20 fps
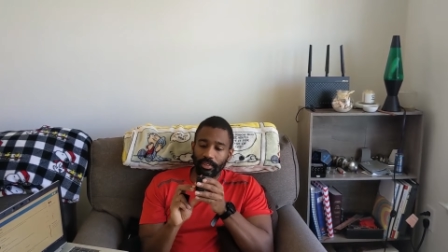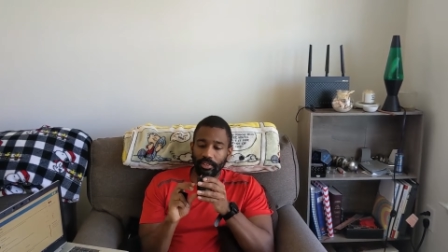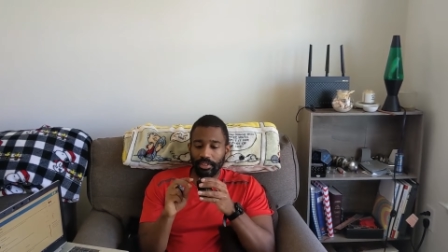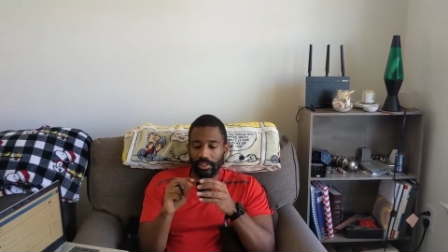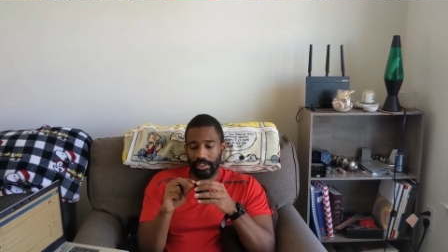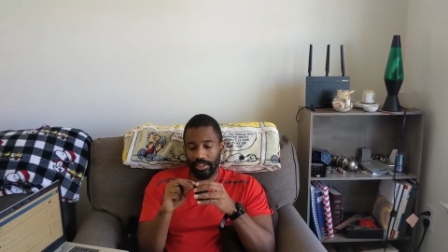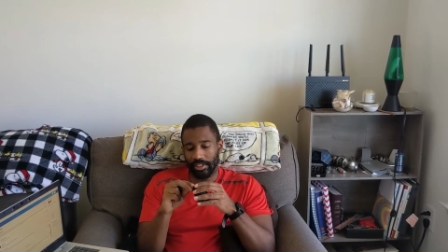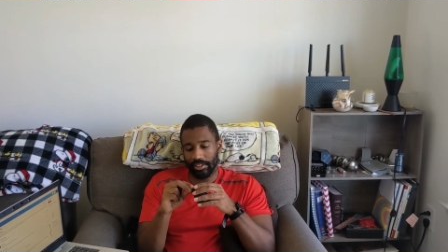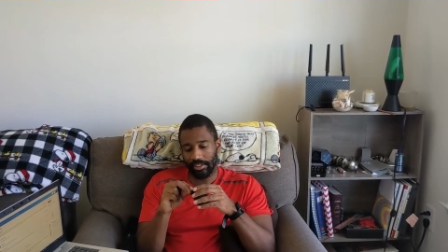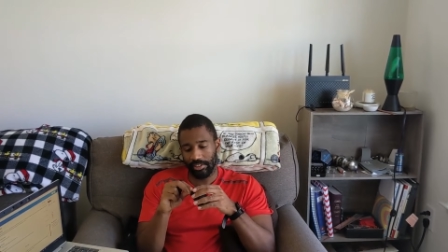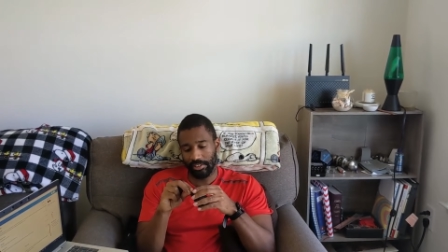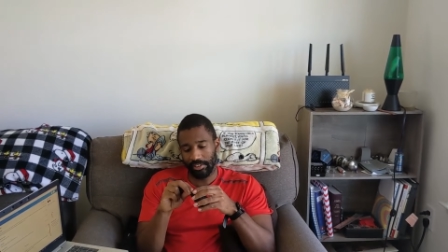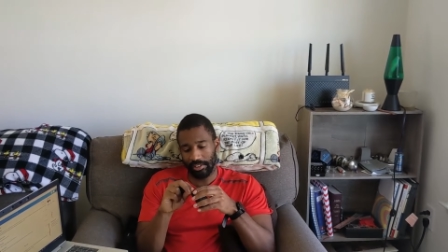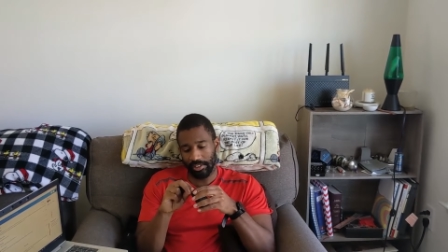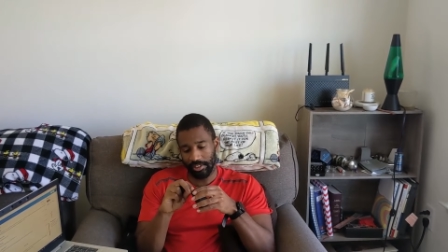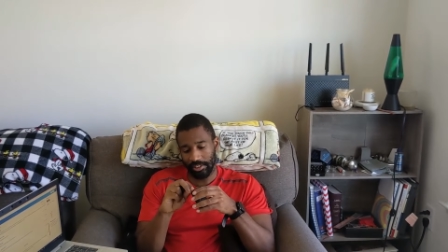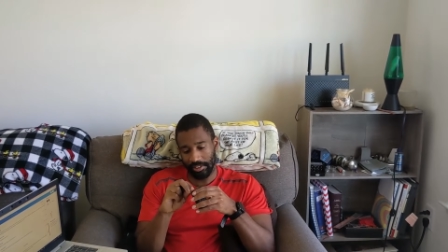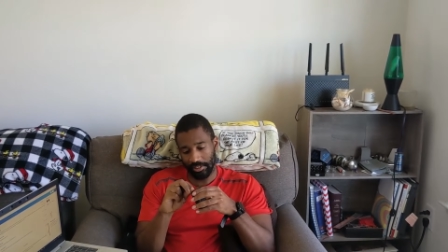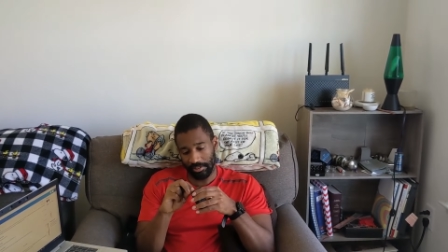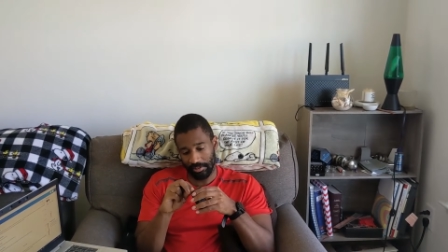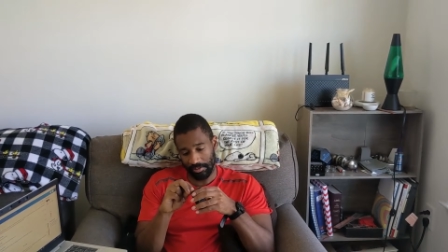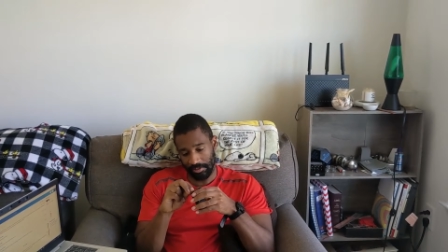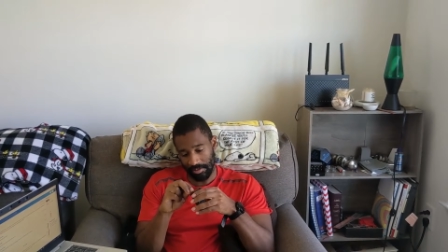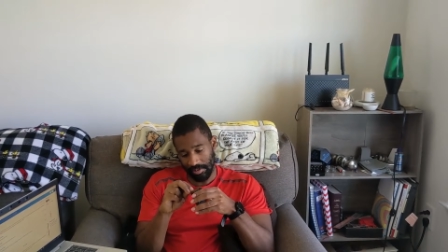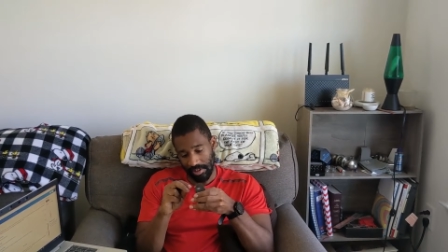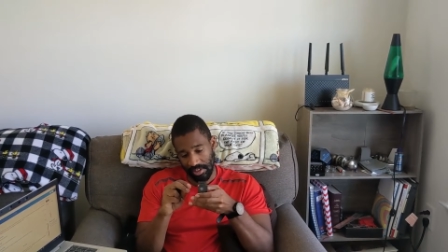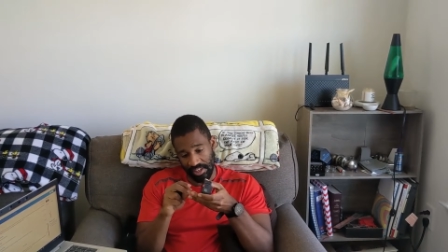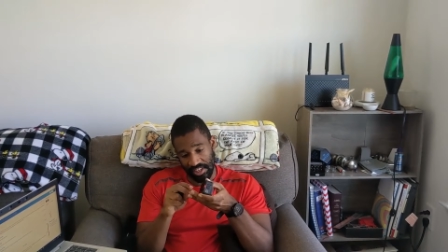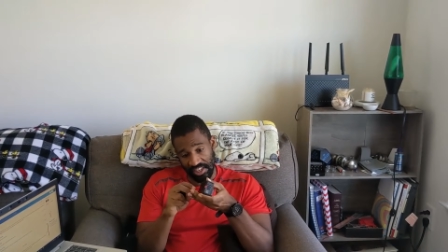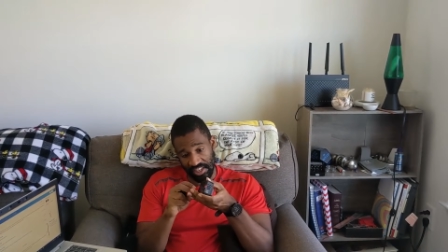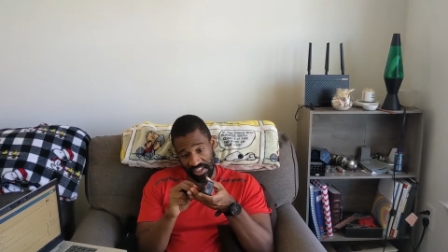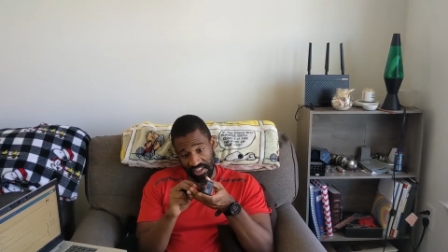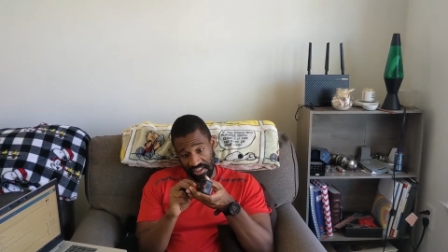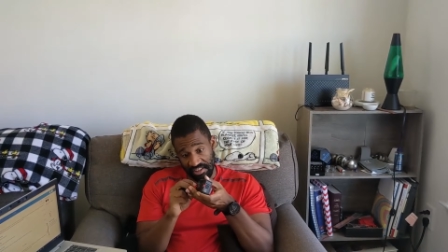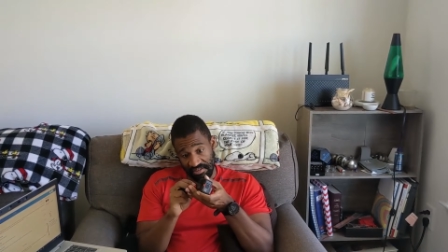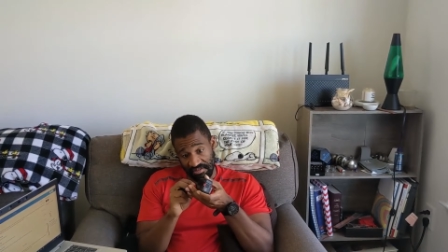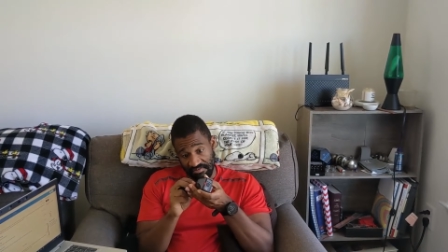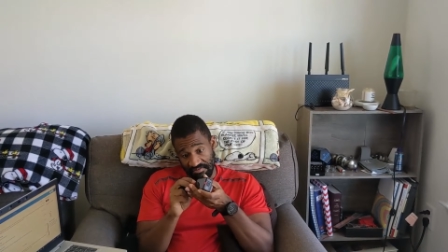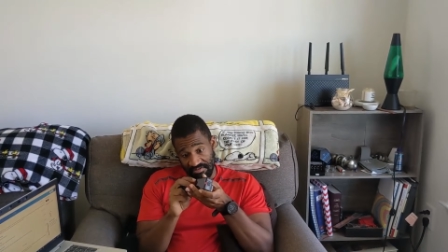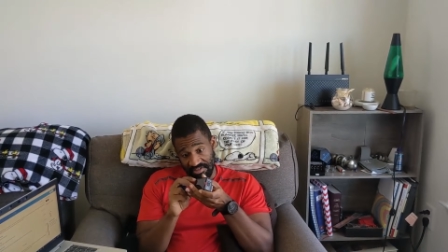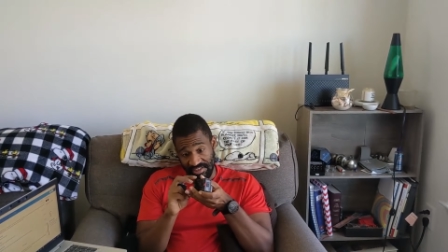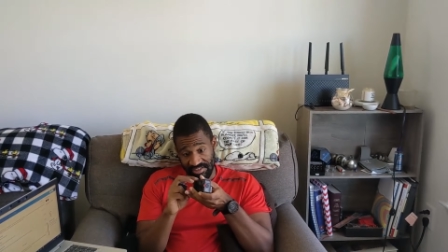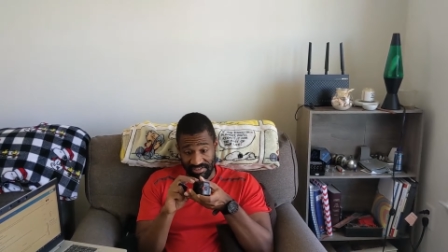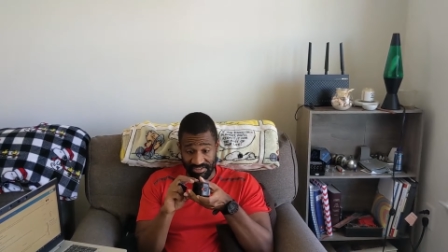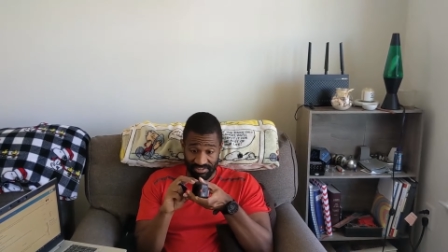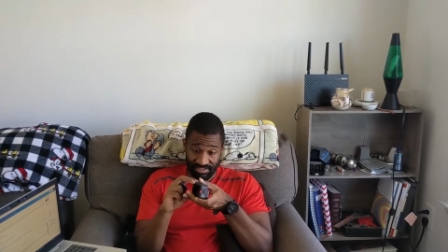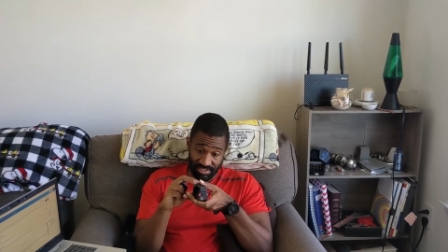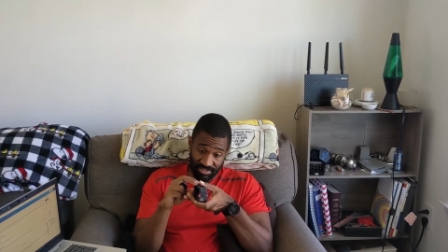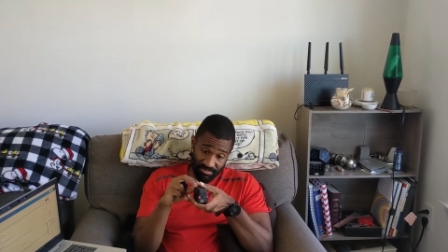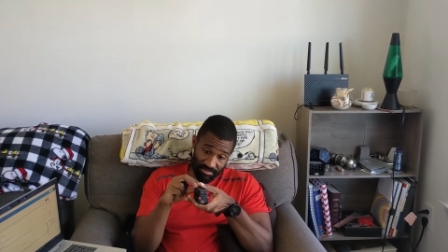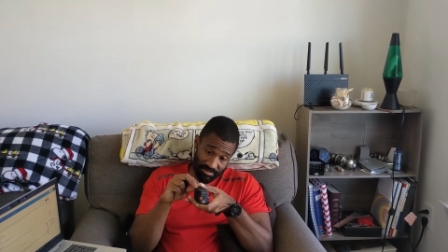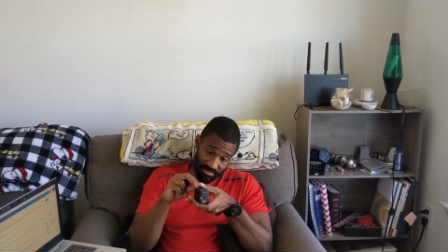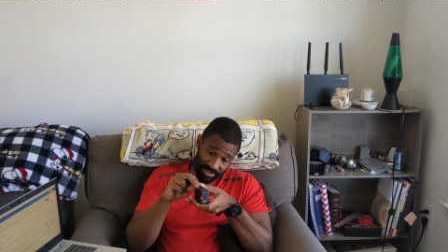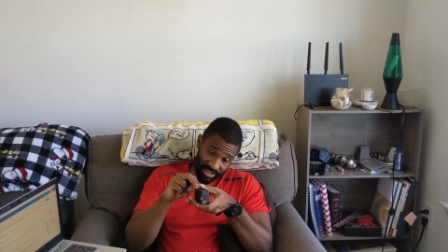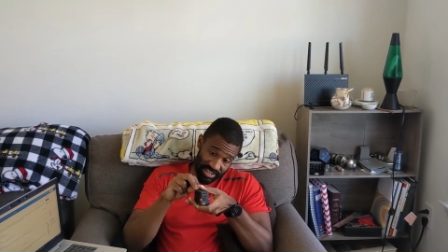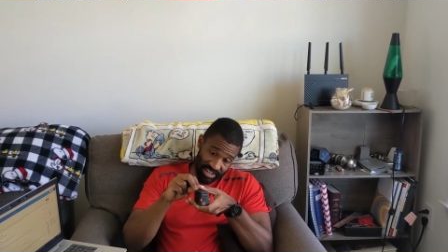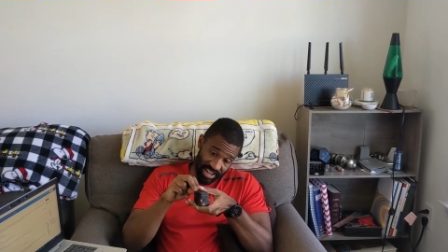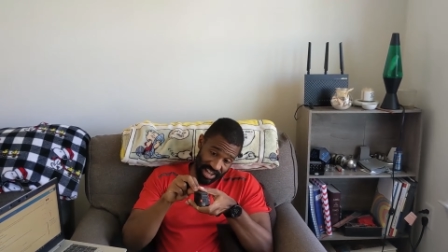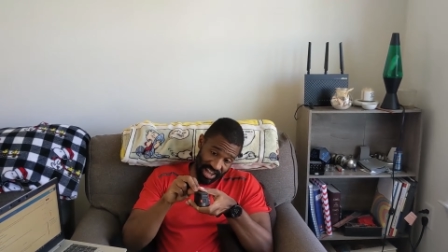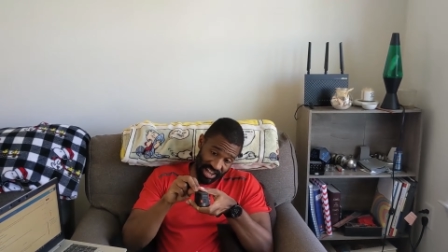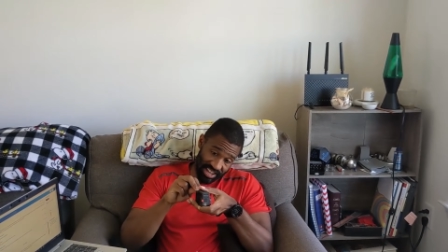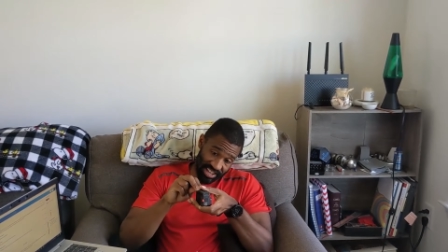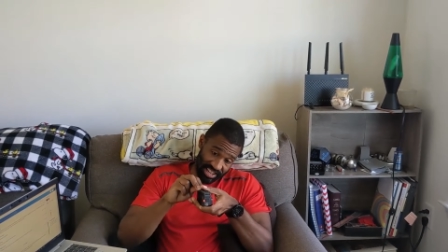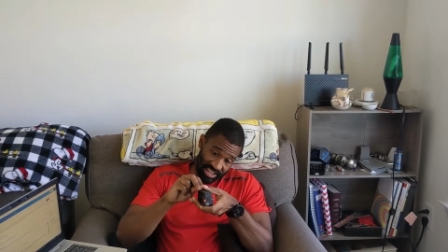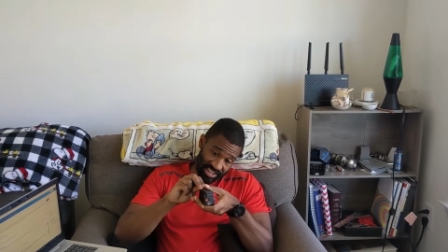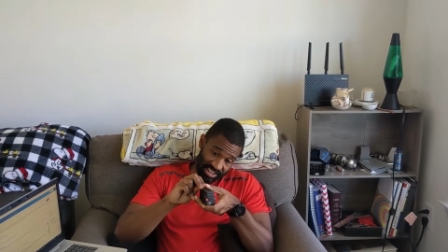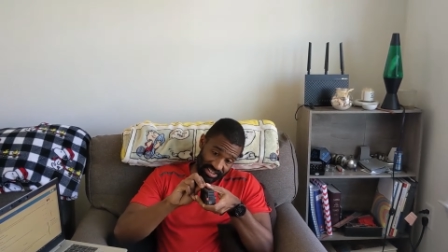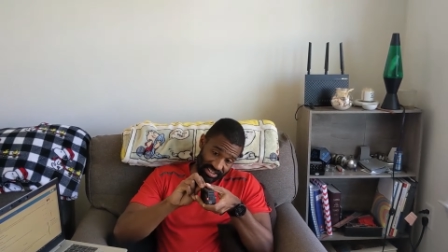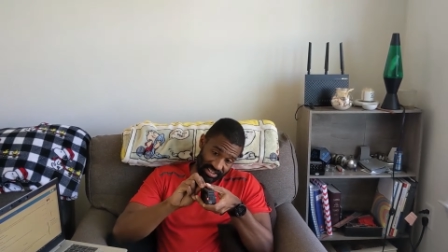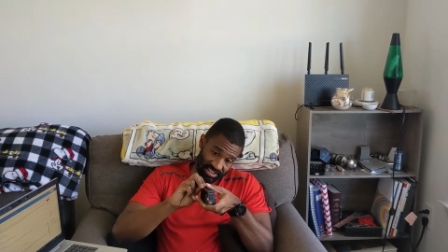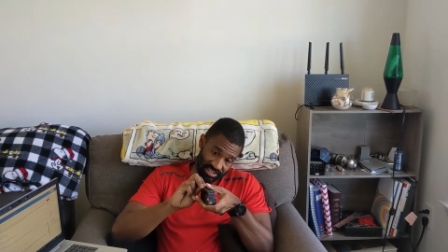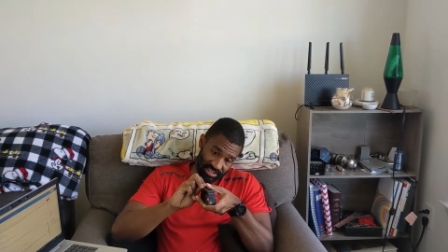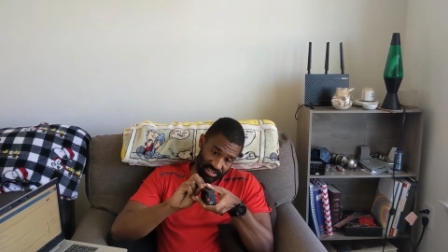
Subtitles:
Let's see. Well, let's just see what we got here.